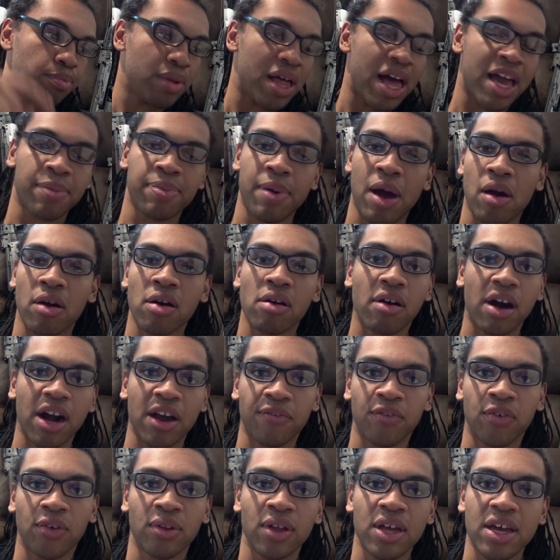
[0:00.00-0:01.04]
black powder
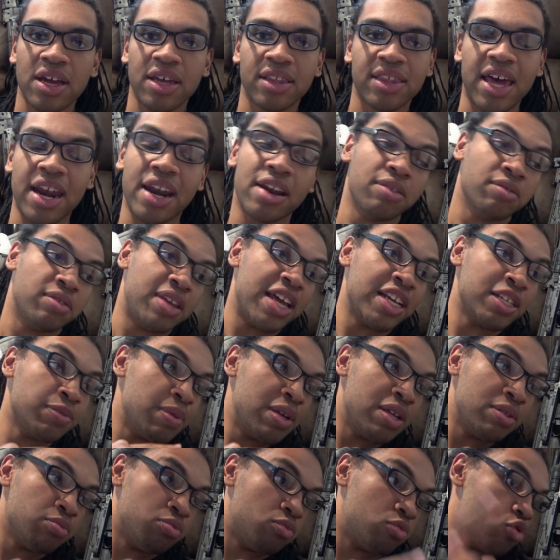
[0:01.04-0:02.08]
rifle that takes
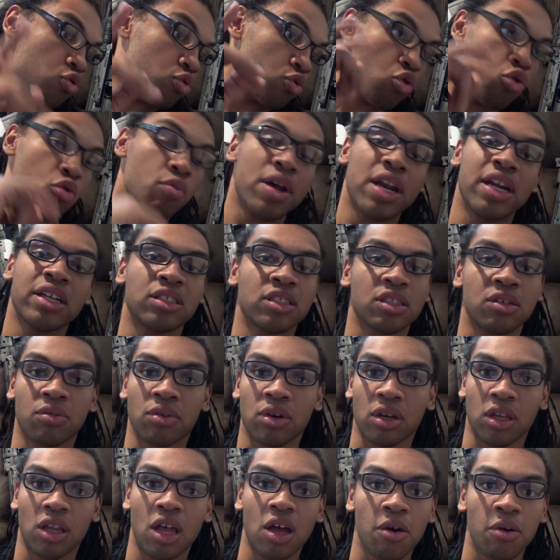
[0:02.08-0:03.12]
me 2 minutes to
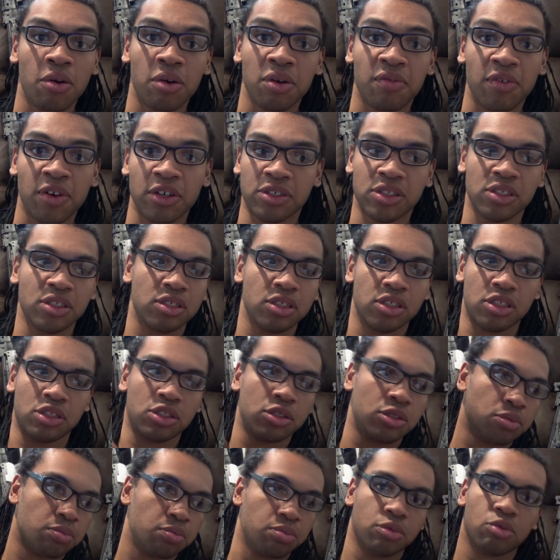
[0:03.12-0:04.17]
reload versus
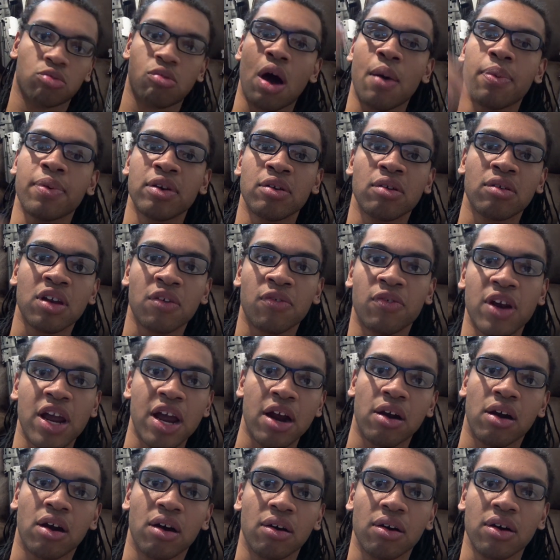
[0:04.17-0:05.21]
just swapping to a different
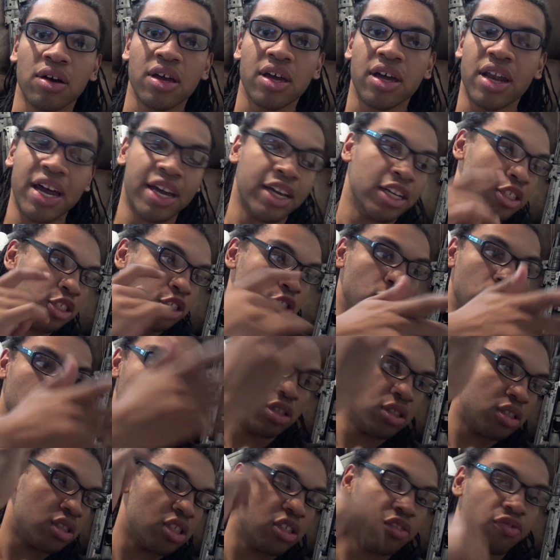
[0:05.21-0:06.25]
arrow. And I can shoot
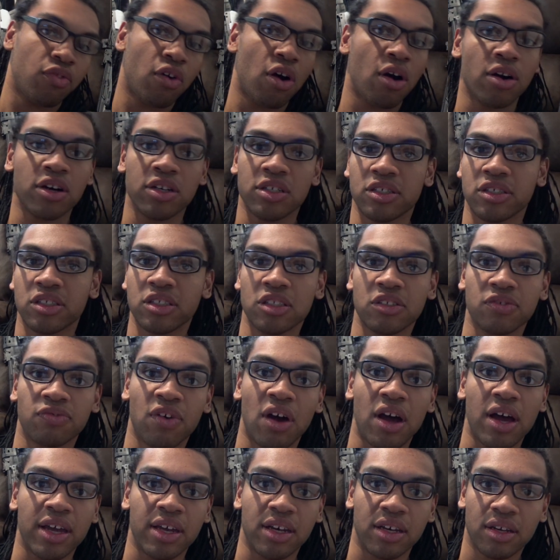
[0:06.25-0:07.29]
just as far, just as
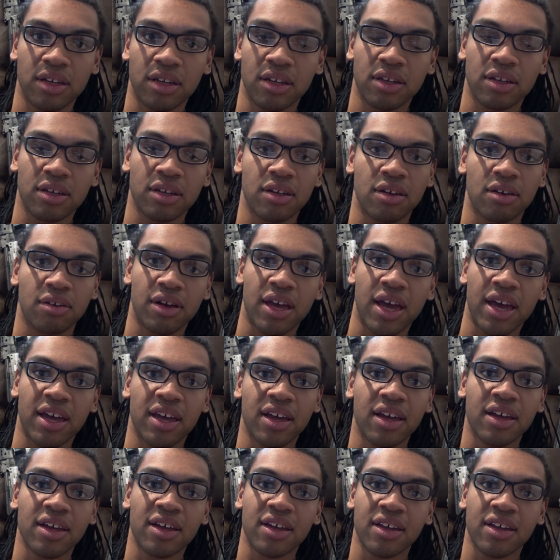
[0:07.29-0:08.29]
fine. Okay?